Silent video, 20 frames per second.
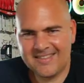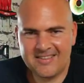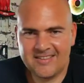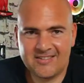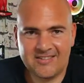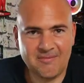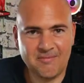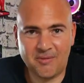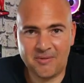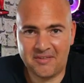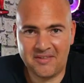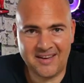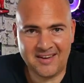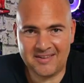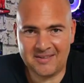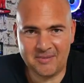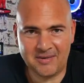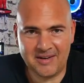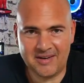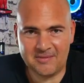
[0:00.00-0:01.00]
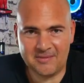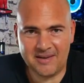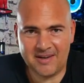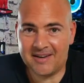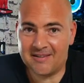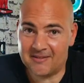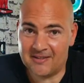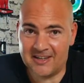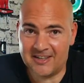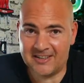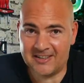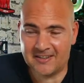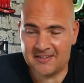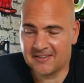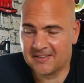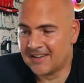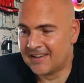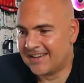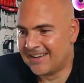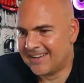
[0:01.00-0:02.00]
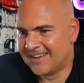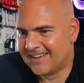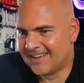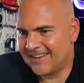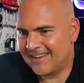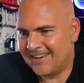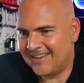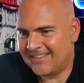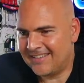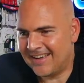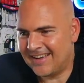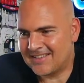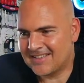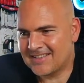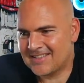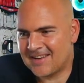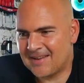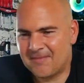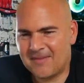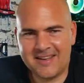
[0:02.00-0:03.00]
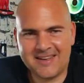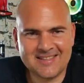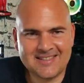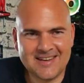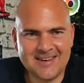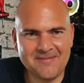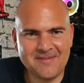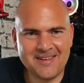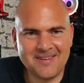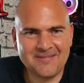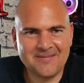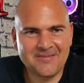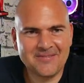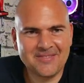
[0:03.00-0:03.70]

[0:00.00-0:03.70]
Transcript: Simple things please me, they really do. Yeah, just send me so